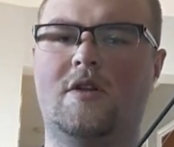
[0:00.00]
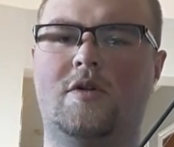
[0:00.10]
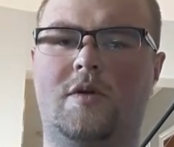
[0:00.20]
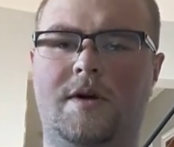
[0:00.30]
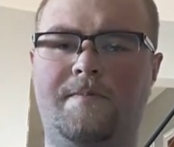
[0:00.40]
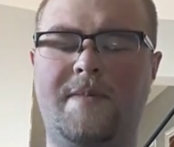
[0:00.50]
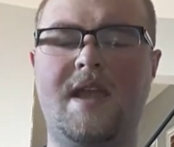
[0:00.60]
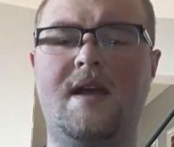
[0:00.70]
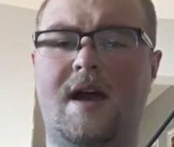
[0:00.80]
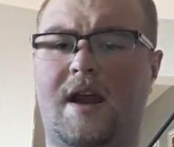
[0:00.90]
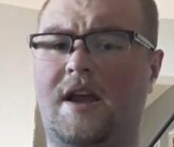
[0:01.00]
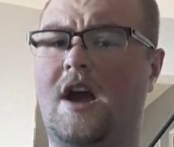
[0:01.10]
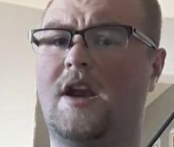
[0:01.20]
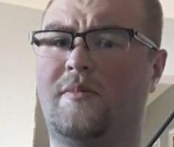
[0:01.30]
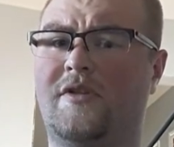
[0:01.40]
lure, and I
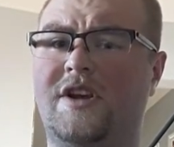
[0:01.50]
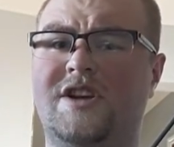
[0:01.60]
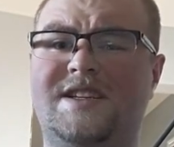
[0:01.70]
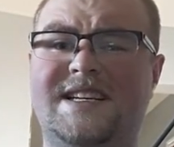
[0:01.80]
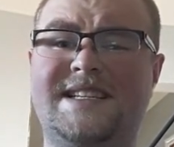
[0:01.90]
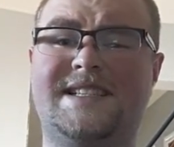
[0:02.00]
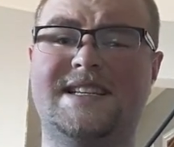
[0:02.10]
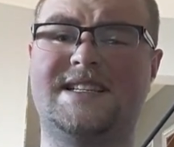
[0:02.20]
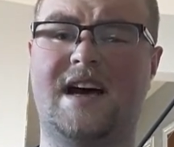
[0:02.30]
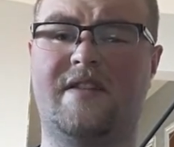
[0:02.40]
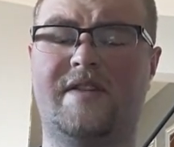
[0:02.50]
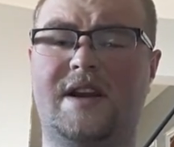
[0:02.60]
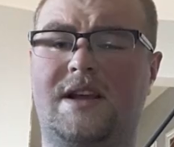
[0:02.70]
got a pretty good distance out of it.